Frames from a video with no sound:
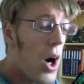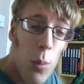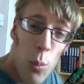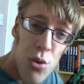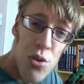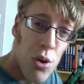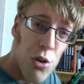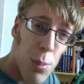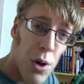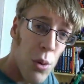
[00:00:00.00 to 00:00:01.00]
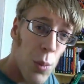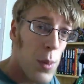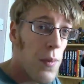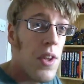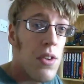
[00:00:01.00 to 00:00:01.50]
I was not as blown
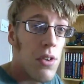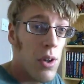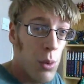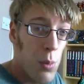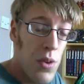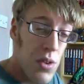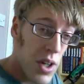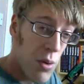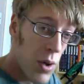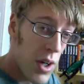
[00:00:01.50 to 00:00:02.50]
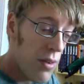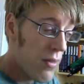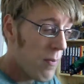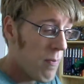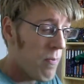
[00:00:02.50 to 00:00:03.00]
away with this as I was with
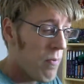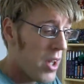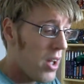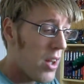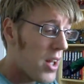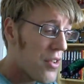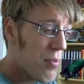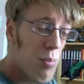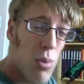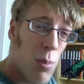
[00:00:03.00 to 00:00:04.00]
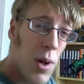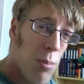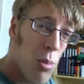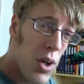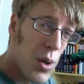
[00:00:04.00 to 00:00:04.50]
Soundwave. That's
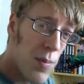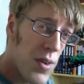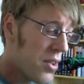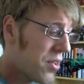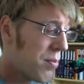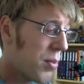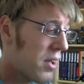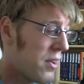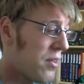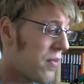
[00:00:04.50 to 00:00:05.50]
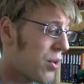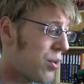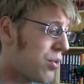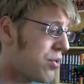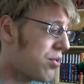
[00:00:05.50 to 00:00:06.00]
probably pretty obvious because, of
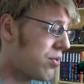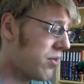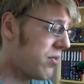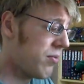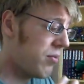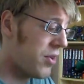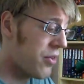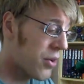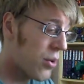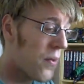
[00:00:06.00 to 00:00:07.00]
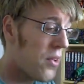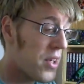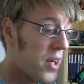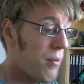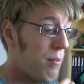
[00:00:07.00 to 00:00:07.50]
course, once I got
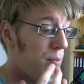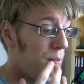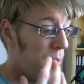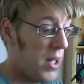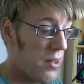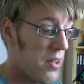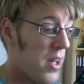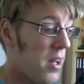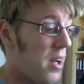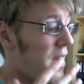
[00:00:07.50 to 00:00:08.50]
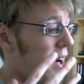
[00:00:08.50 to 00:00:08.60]
this out, built it,